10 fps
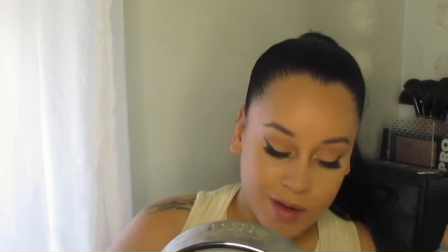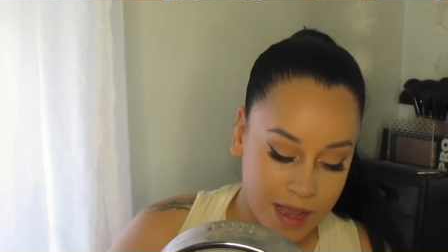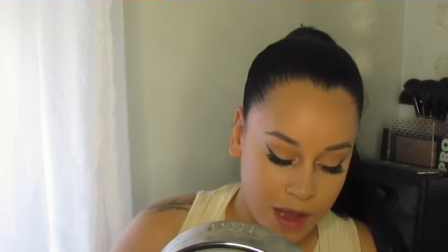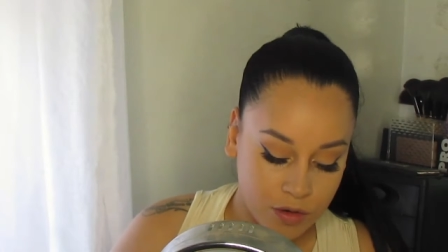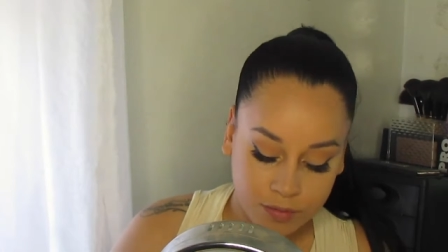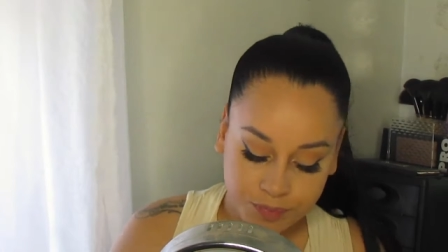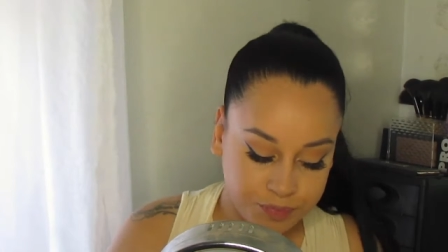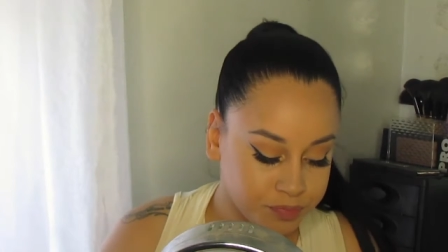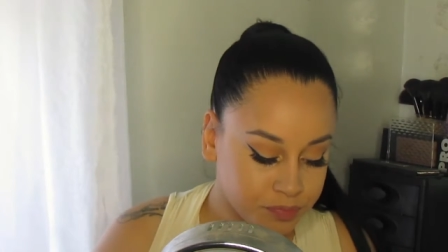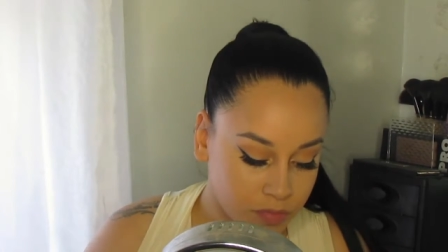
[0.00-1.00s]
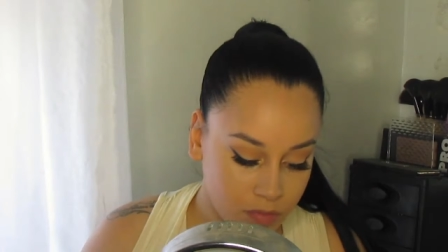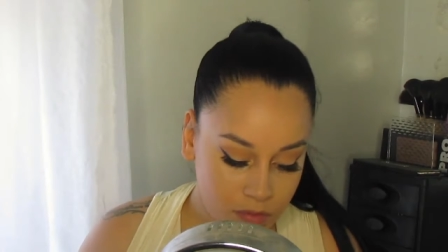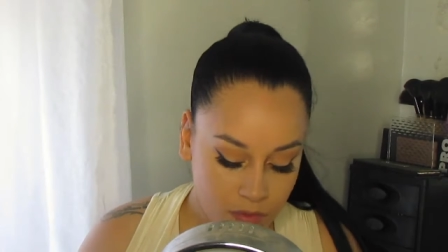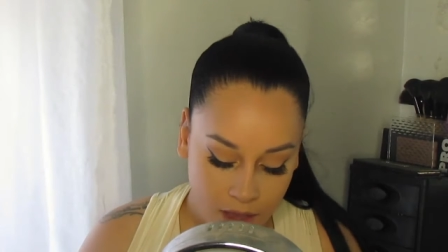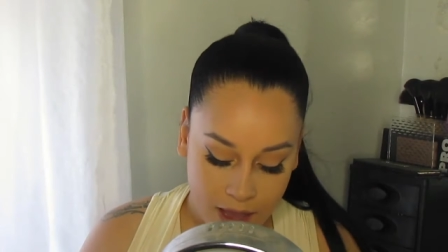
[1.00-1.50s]
Now,
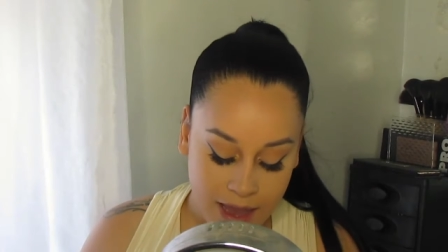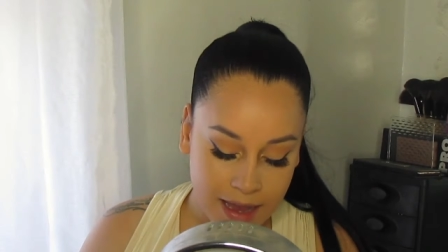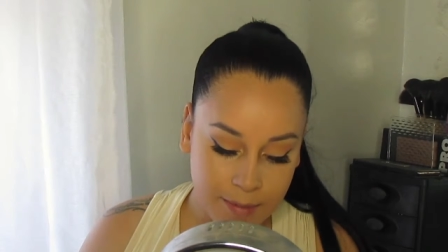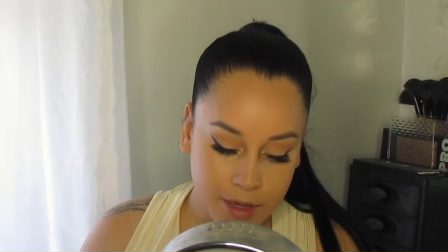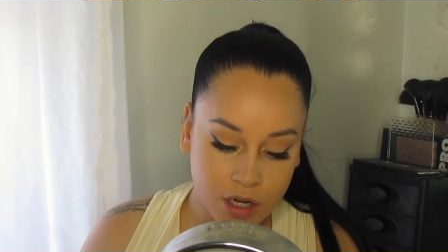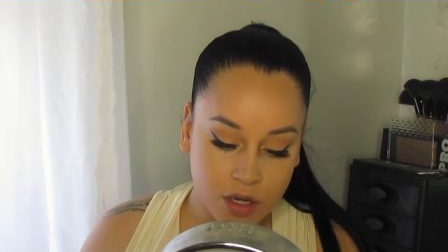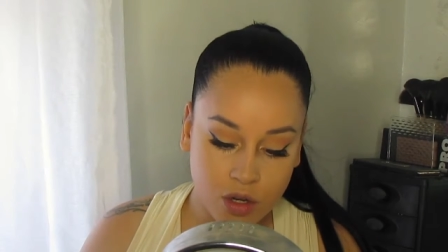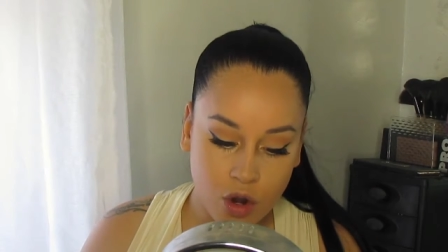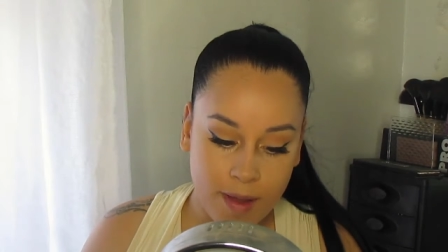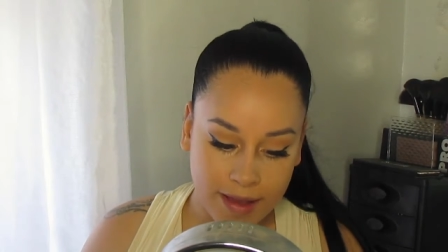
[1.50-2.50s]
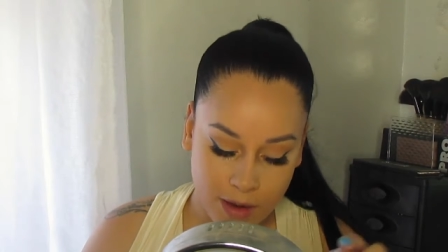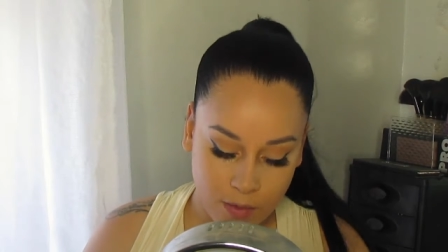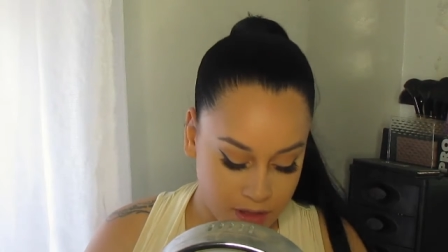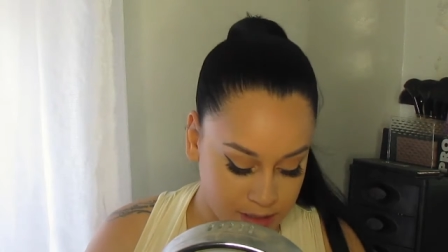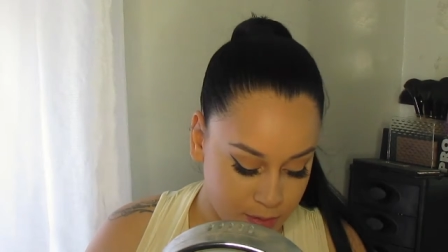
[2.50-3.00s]
I am going to go back in
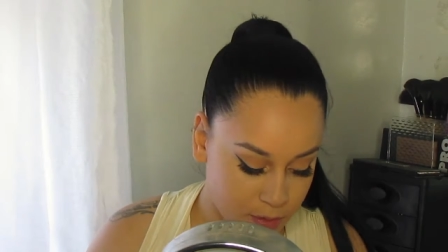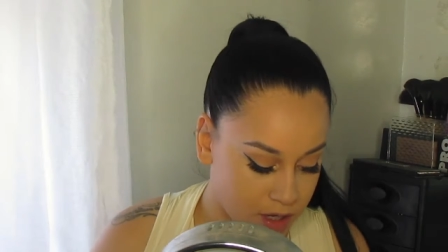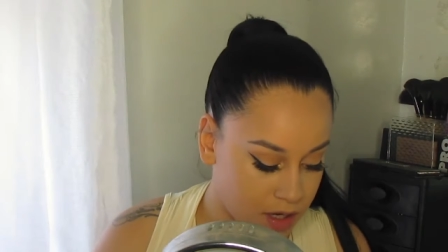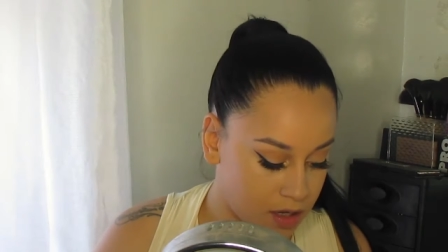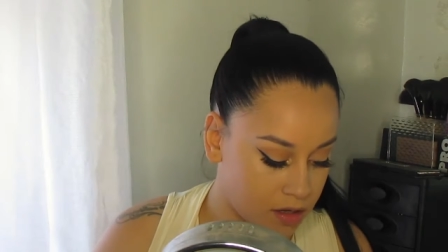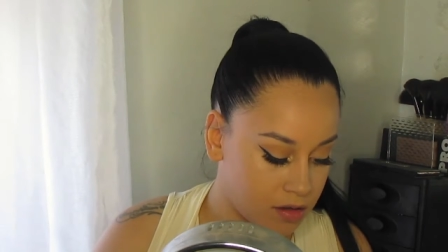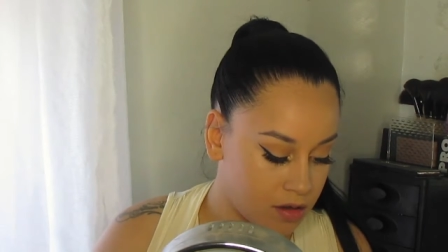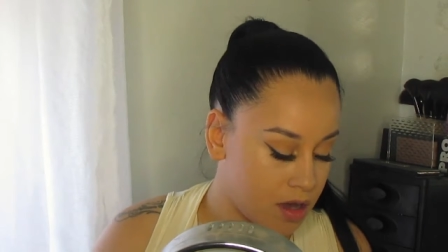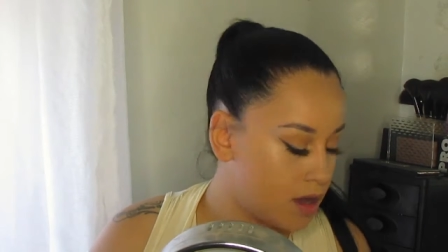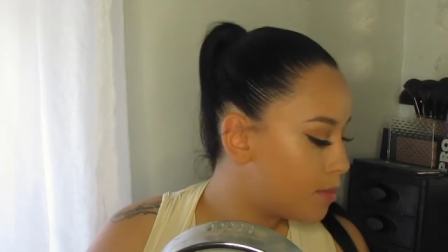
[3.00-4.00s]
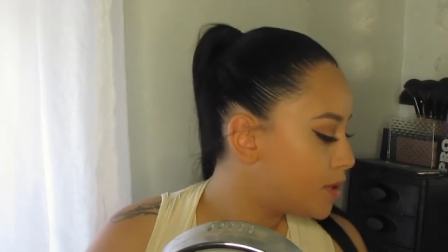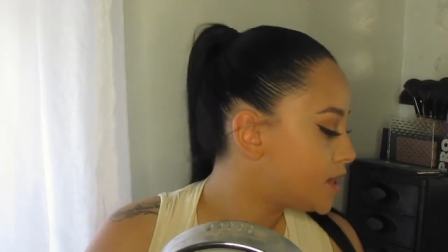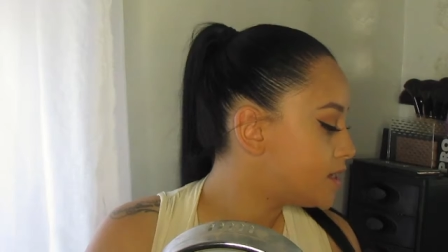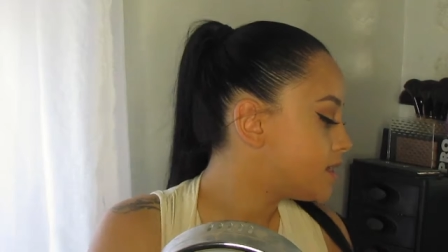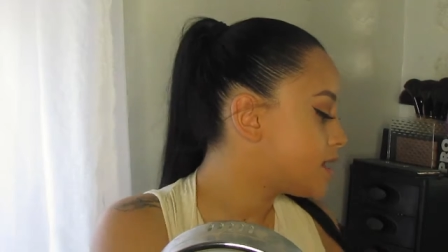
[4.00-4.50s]
with this, but we're going to put
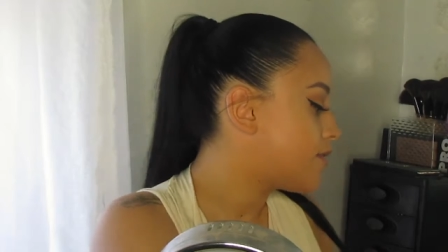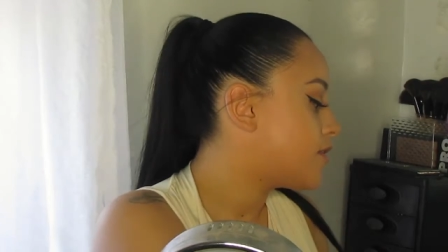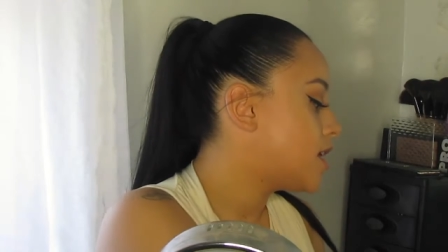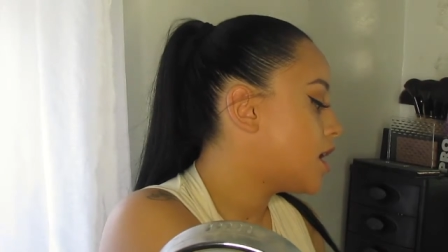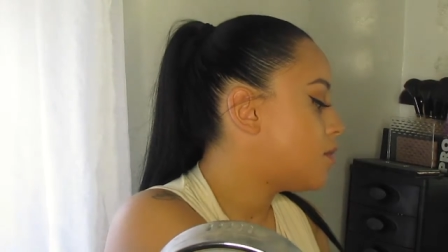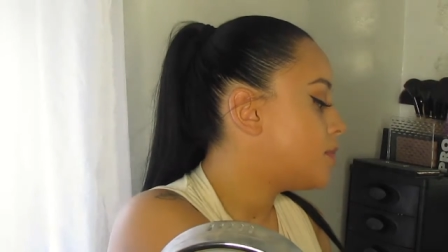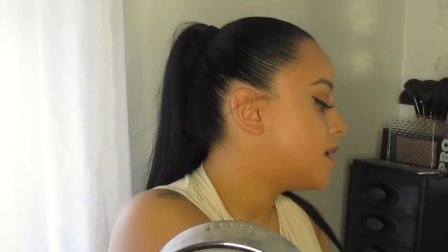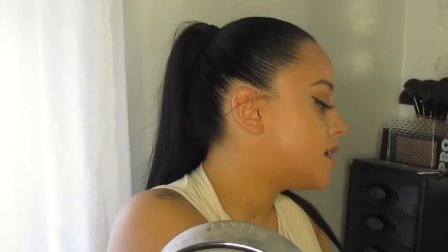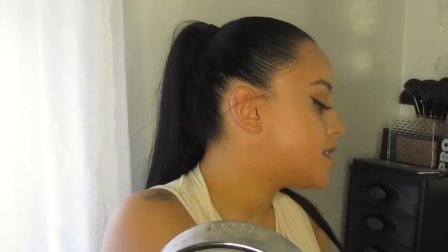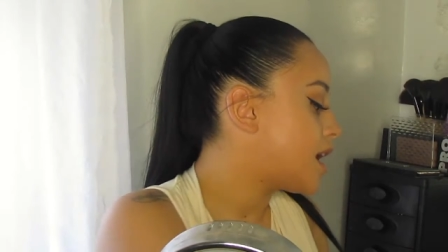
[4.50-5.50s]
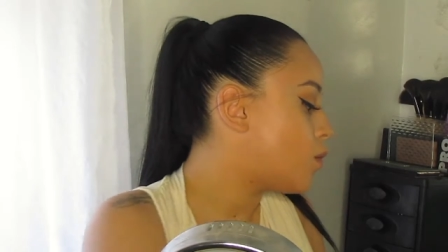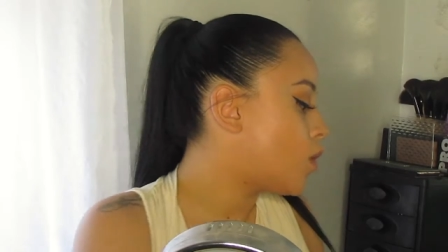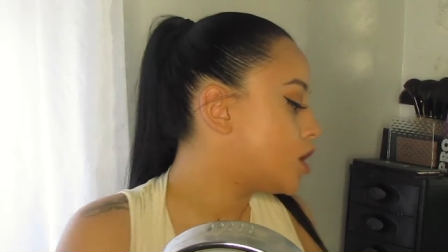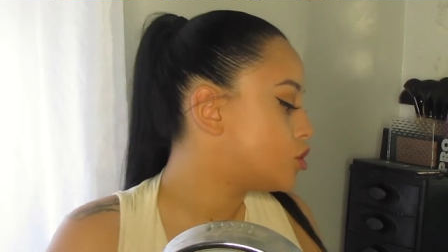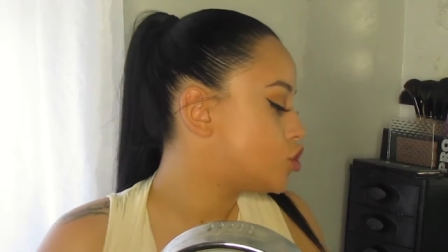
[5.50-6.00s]
it to the side for now because I
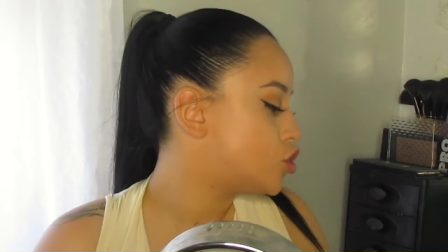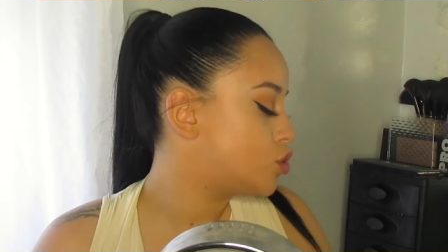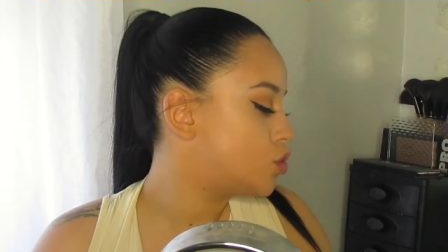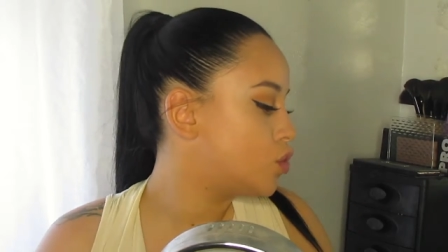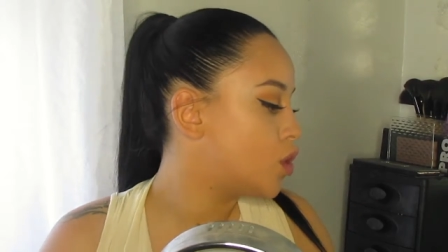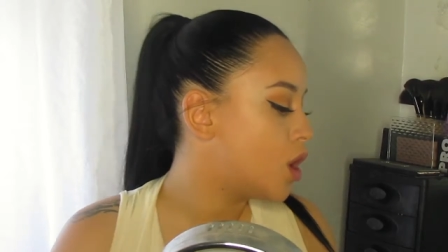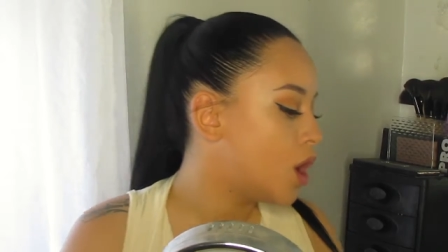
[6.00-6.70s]
want to